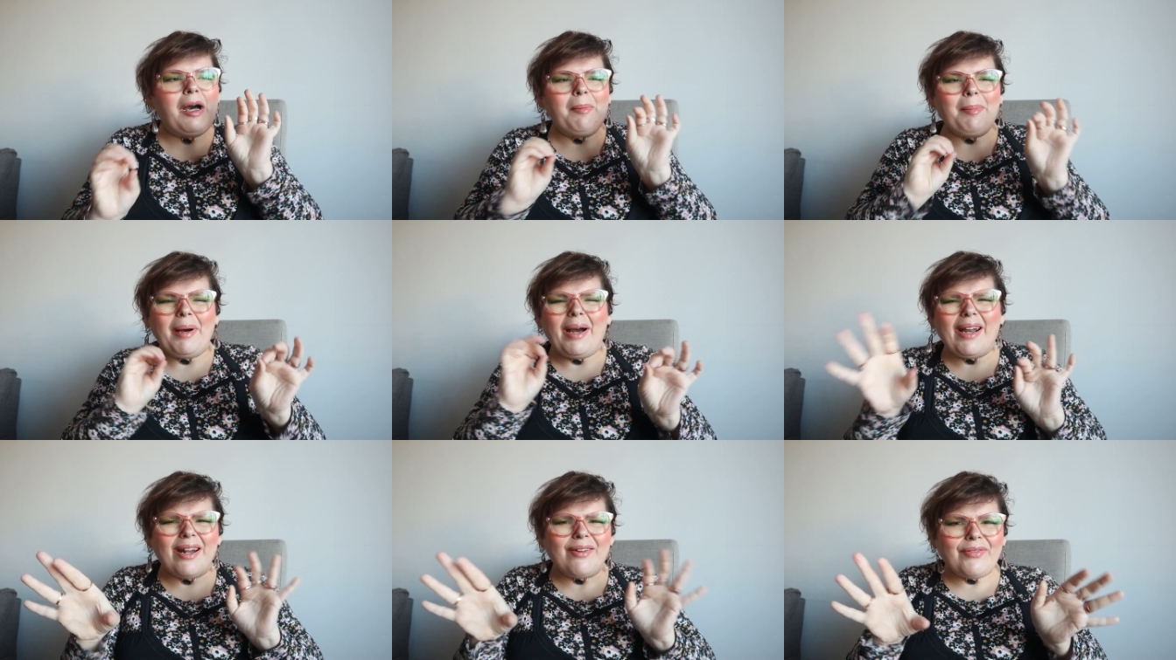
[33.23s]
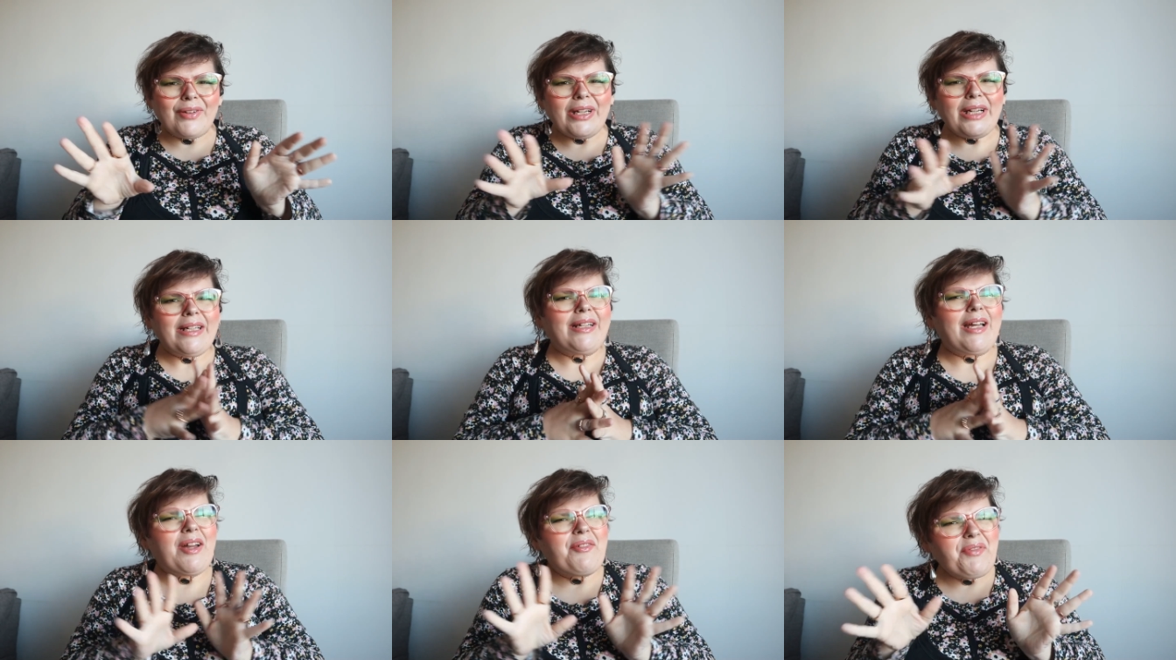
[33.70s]
about
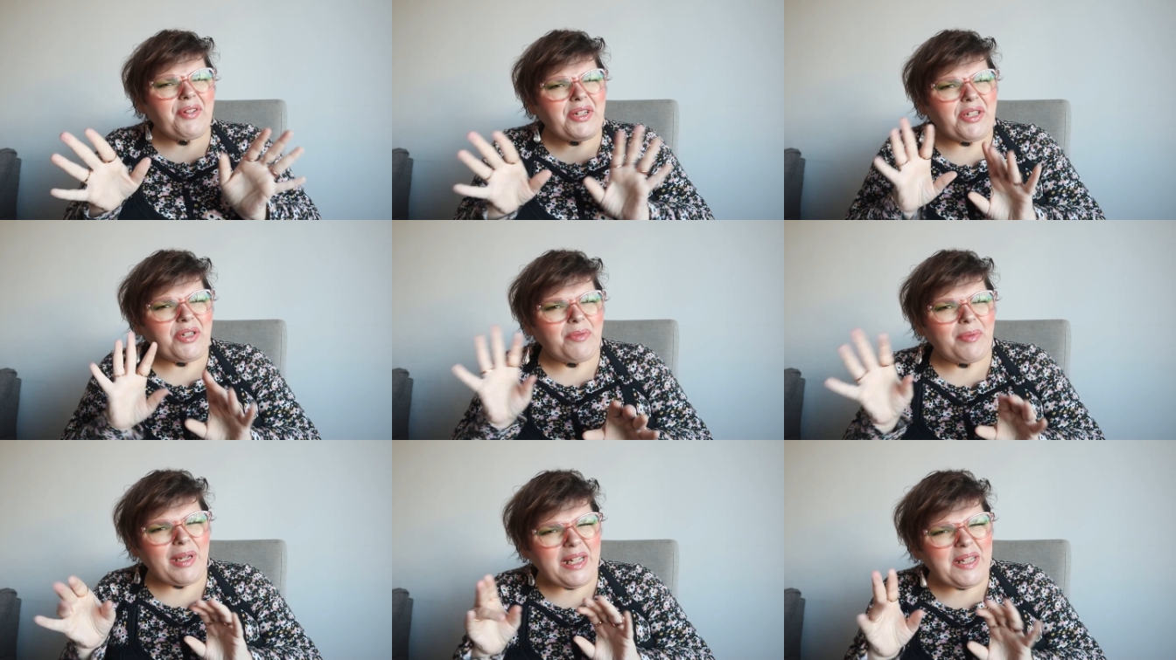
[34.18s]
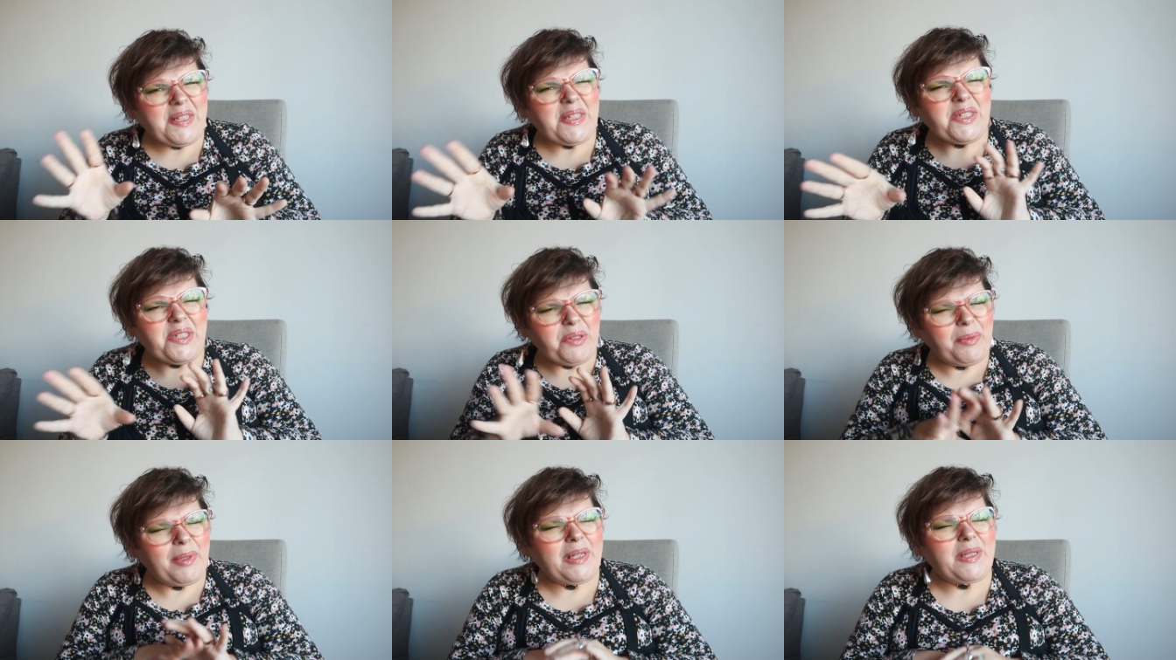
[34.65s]
every every two weeks,
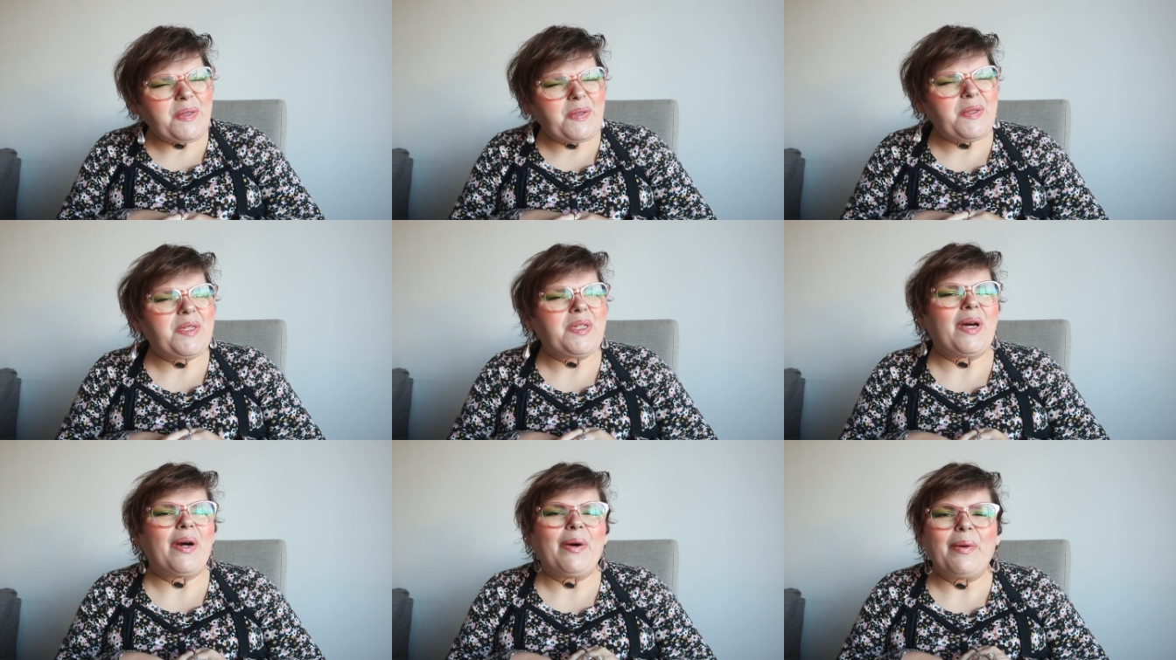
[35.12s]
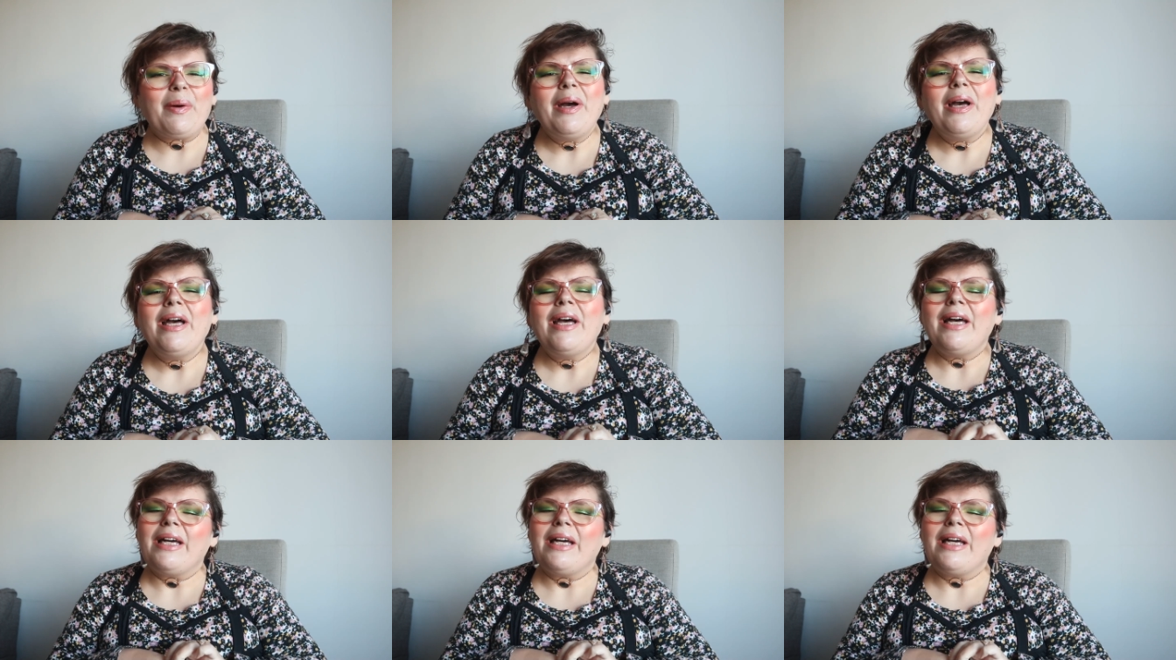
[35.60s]
two weeks or so,